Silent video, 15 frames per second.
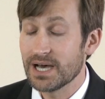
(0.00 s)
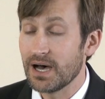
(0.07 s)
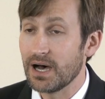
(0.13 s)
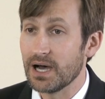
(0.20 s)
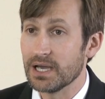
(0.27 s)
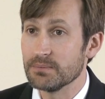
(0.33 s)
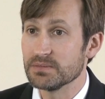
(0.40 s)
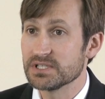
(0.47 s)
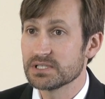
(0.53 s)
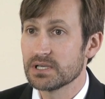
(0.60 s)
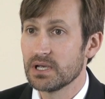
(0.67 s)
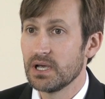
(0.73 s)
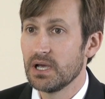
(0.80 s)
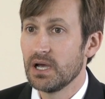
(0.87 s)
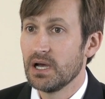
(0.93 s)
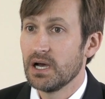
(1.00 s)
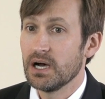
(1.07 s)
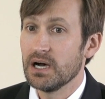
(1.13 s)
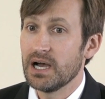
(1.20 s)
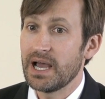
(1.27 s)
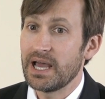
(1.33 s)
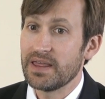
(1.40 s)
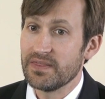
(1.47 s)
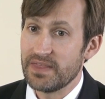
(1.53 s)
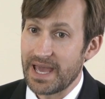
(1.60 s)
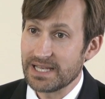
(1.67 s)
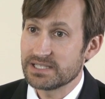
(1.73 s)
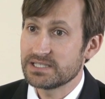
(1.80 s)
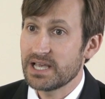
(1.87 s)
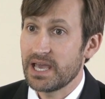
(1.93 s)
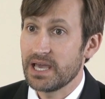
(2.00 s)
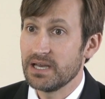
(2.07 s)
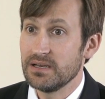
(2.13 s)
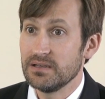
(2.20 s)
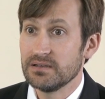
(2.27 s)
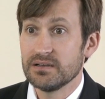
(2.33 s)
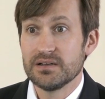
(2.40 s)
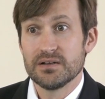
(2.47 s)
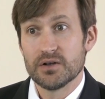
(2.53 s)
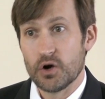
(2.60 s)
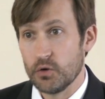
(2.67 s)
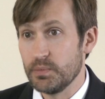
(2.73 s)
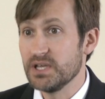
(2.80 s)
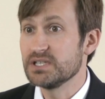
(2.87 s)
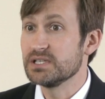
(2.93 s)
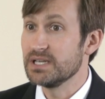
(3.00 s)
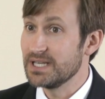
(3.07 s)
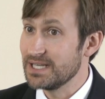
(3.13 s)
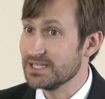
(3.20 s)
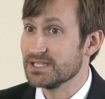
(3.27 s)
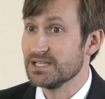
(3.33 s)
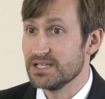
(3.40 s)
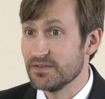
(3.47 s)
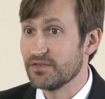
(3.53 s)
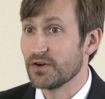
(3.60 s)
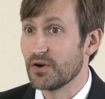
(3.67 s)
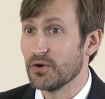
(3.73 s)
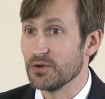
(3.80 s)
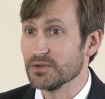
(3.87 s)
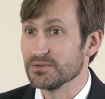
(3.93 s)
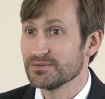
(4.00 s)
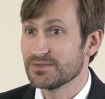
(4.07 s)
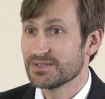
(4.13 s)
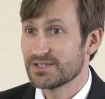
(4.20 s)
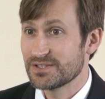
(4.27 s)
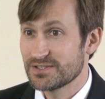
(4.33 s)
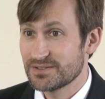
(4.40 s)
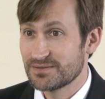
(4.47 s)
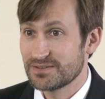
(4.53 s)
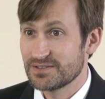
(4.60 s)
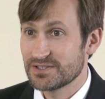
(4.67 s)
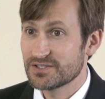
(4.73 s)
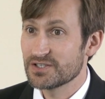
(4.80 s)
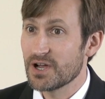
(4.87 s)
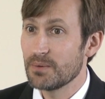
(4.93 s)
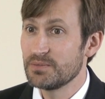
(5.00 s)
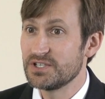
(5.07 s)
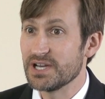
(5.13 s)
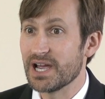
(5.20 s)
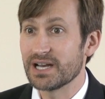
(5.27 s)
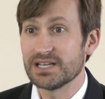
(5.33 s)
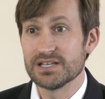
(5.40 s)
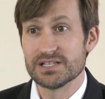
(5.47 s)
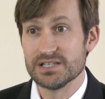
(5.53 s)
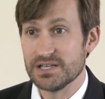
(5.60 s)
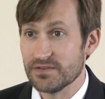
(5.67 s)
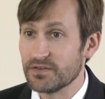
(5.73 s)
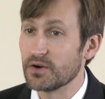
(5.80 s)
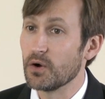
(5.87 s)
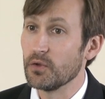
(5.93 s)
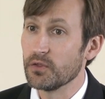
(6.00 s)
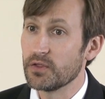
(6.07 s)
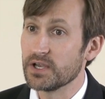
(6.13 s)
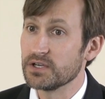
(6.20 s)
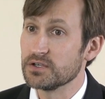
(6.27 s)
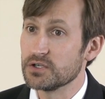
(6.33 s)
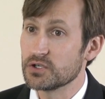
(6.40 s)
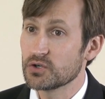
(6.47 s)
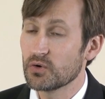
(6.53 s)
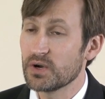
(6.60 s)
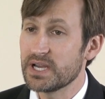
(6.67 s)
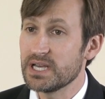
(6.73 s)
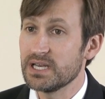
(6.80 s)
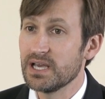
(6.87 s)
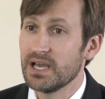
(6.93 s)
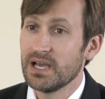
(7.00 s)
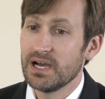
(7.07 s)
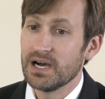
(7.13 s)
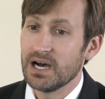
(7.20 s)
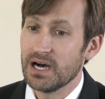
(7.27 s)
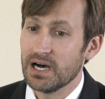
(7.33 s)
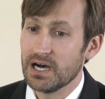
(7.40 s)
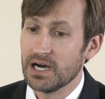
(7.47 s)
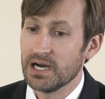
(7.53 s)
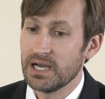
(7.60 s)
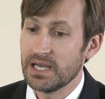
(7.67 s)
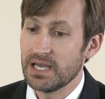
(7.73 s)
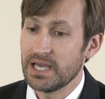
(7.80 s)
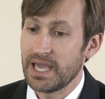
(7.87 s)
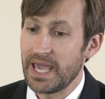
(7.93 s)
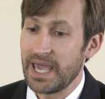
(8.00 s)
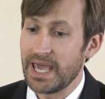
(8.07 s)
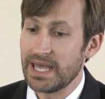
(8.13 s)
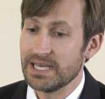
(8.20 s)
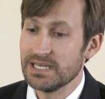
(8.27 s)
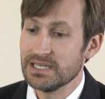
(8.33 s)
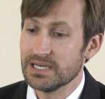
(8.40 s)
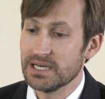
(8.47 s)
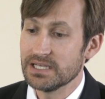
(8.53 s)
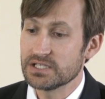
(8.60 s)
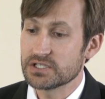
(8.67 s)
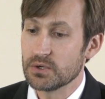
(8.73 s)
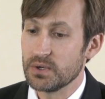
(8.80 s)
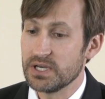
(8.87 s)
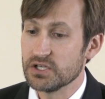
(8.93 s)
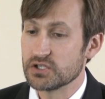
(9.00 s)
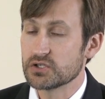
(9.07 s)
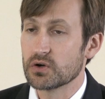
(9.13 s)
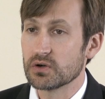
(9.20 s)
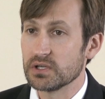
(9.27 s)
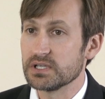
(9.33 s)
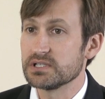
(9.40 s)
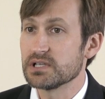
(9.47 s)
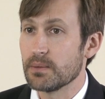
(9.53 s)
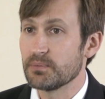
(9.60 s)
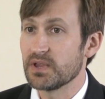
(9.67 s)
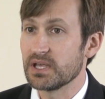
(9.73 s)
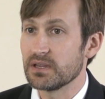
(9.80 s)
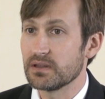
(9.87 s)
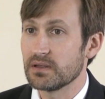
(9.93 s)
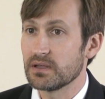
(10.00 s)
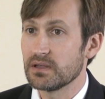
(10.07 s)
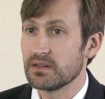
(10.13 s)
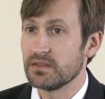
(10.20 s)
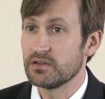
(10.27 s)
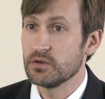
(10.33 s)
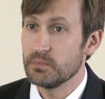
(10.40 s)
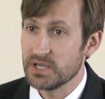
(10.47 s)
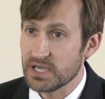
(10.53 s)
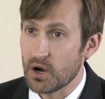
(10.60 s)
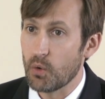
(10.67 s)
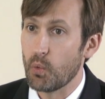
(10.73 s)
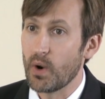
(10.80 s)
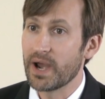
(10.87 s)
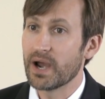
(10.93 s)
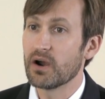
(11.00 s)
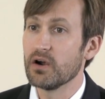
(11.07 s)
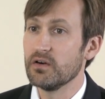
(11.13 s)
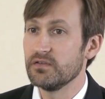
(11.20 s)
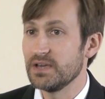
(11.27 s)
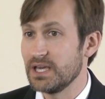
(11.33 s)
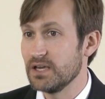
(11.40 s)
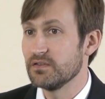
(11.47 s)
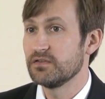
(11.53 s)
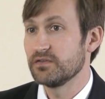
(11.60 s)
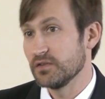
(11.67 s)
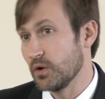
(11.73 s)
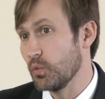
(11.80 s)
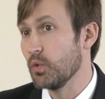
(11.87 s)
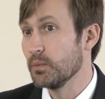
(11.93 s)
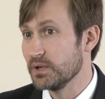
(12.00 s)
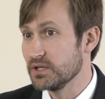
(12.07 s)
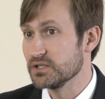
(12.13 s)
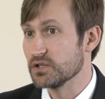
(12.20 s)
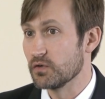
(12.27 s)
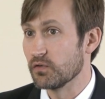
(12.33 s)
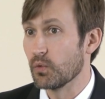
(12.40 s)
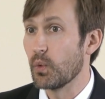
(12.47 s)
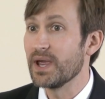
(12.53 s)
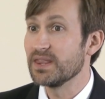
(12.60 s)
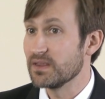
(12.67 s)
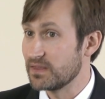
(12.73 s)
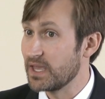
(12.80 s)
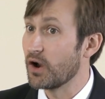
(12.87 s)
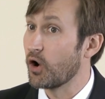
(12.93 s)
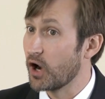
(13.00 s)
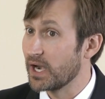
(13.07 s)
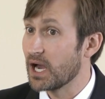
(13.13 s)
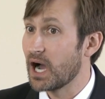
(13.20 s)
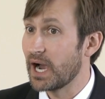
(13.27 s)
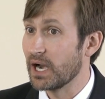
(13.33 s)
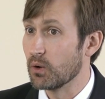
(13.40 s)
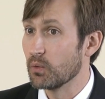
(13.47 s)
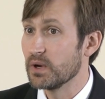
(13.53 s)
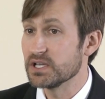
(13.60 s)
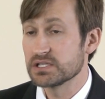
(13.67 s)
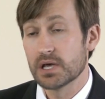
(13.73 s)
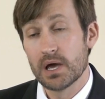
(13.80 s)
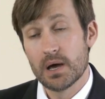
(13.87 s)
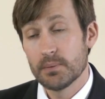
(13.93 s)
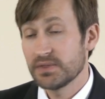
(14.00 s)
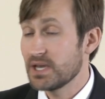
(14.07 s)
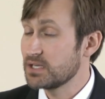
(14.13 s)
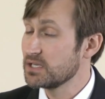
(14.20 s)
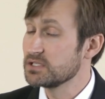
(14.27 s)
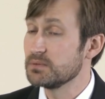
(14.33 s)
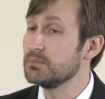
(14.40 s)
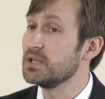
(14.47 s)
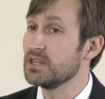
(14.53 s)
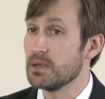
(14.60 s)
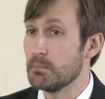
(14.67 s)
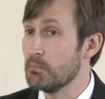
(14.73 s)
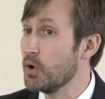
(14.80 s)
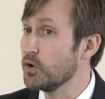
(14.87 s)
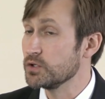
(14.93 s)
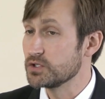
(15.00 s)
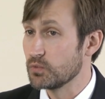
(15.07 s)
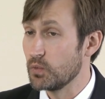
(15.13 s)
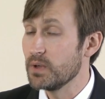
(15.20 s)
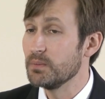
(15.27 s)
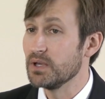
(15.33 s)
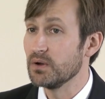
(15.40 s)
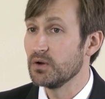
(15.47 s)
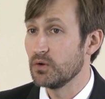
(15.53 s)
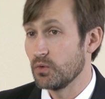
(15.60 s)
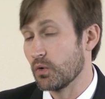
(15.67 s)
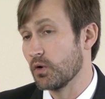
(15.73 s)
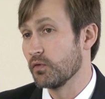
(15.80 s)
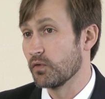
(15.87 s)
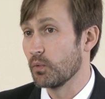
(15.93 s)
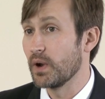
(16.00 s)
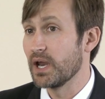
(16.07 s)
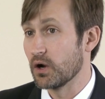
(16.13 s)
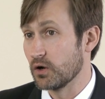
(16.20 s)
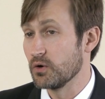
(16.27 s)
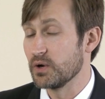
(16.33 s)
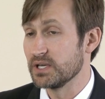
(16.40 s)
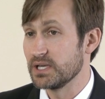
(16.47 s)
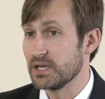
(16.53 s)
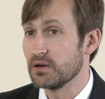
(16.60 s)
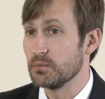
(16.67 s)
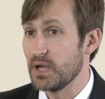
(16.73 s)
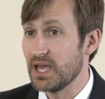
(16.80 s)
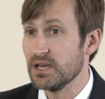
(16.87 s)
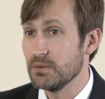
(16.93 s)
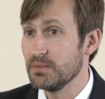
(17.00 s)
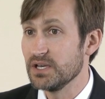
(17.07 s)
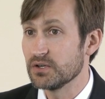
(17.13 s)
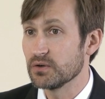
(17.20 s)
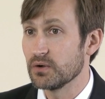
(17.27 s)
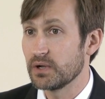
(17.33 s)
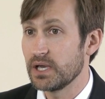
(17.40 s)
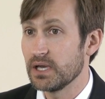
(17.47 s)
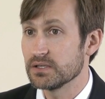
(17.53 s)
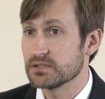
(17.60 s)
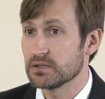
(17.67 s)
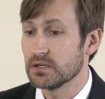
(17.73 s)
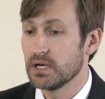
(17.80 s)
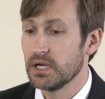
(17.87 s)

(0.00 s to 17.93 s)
times. That said, obesity is a difficult subject, it's a difficult thing to treat, uh, and uh, so it is certainly something to be aware of if a woman is overweight that they are at higher risk. That doesn't mean that most women who are overweight are going to get endometrial cancer.